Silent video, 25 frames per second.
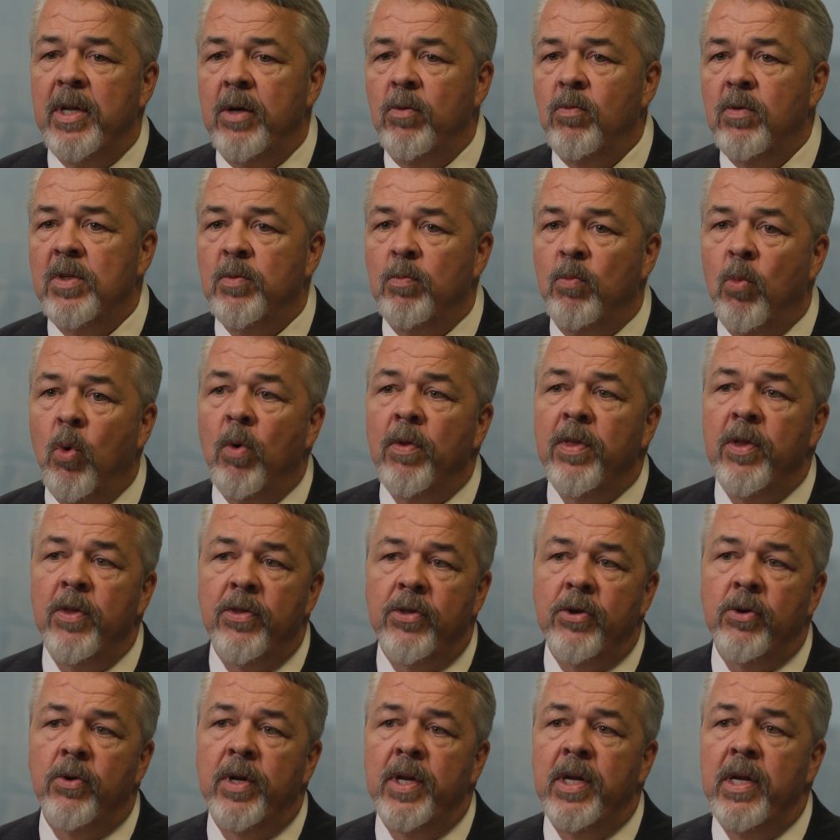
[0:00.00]
it was more than
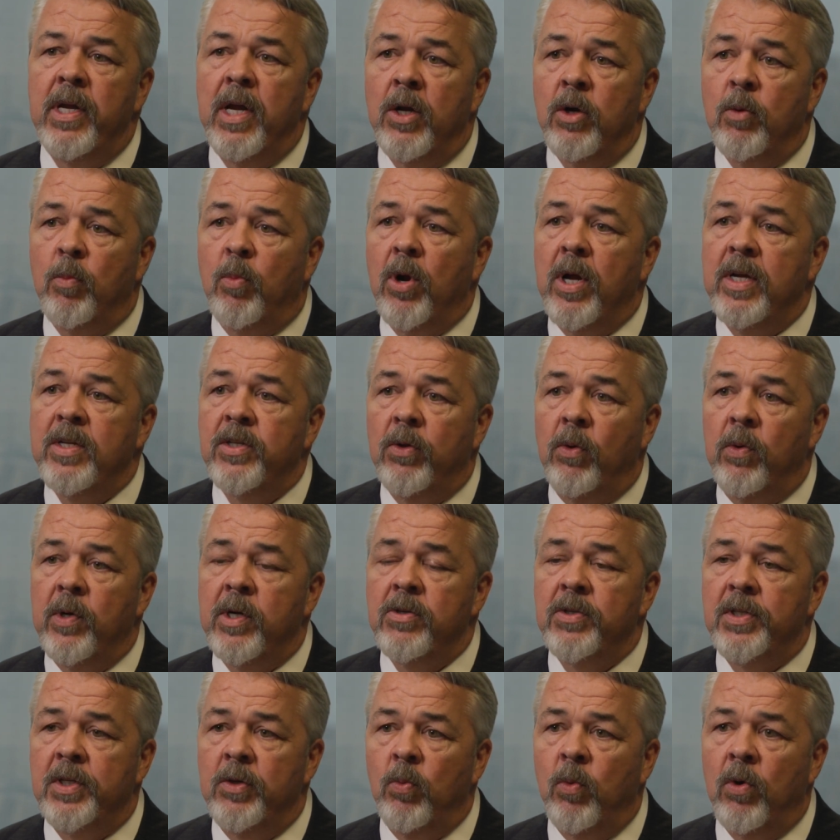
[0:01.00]
30 Enterprise
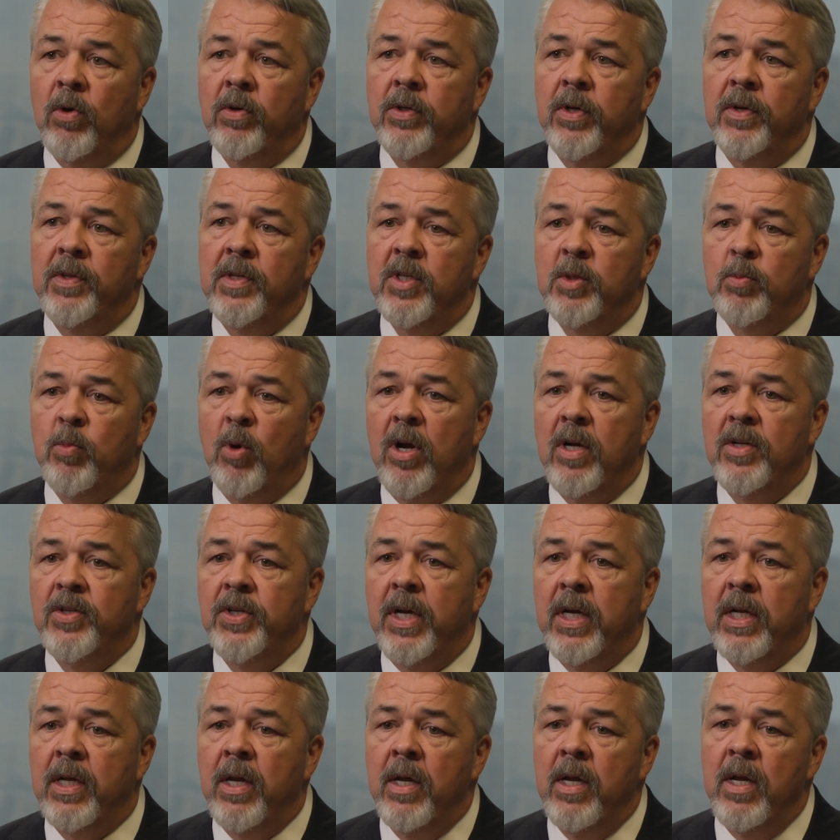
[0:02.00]
lawyers that worked on this
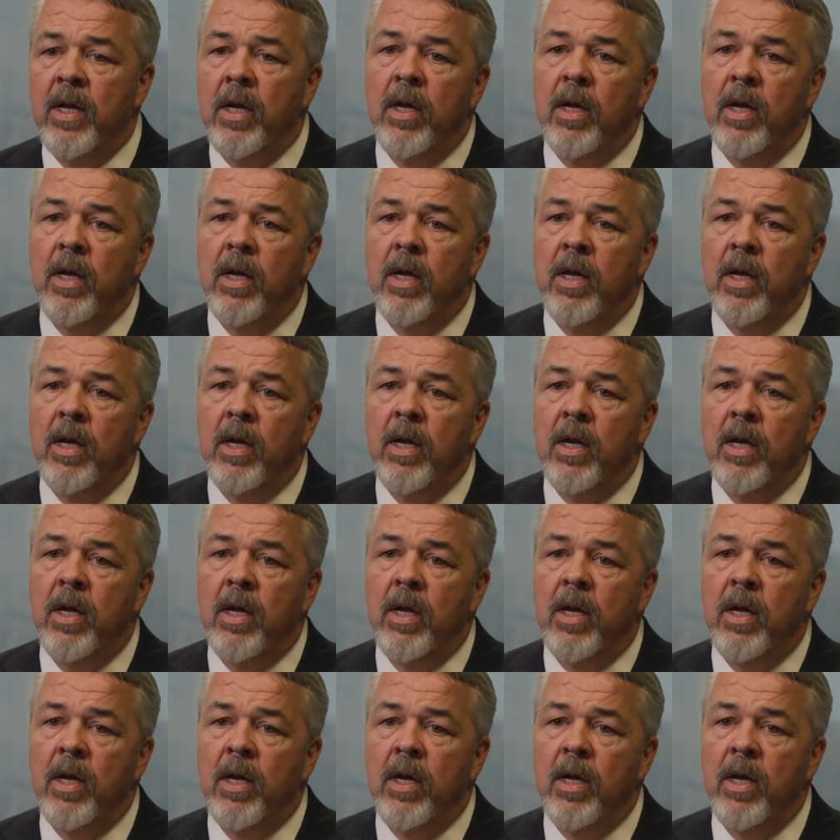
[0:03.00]
project.